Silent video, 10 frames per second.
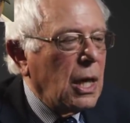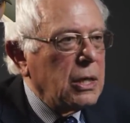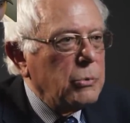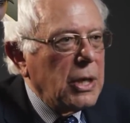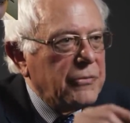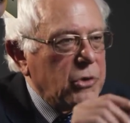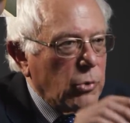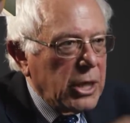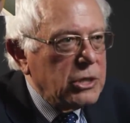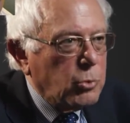I think we have
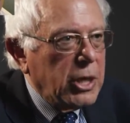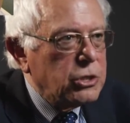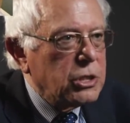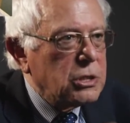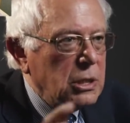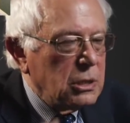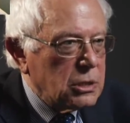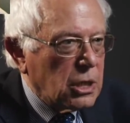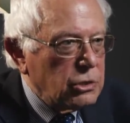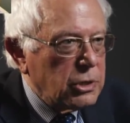to raise wages in
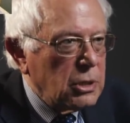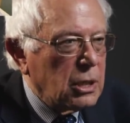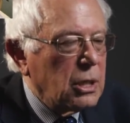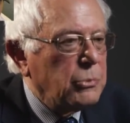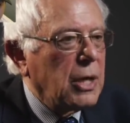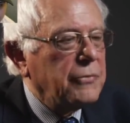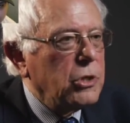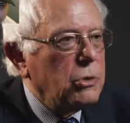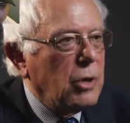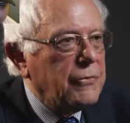this country. I think we
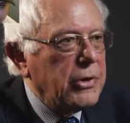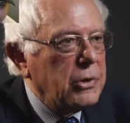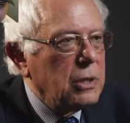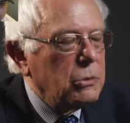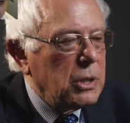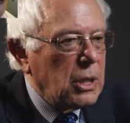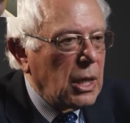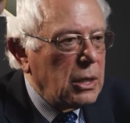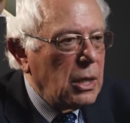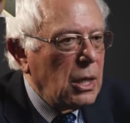have to do everything that we
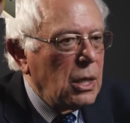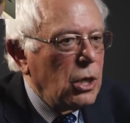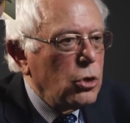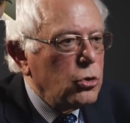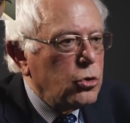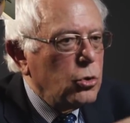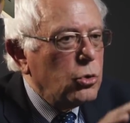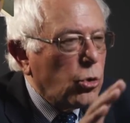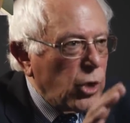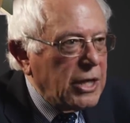can
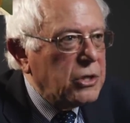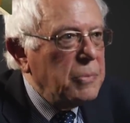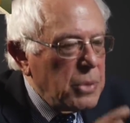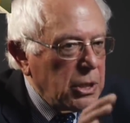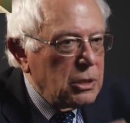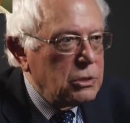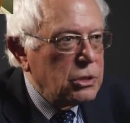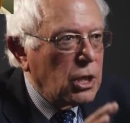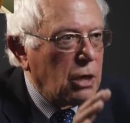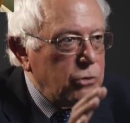to create the
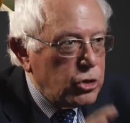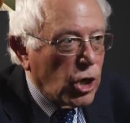millions of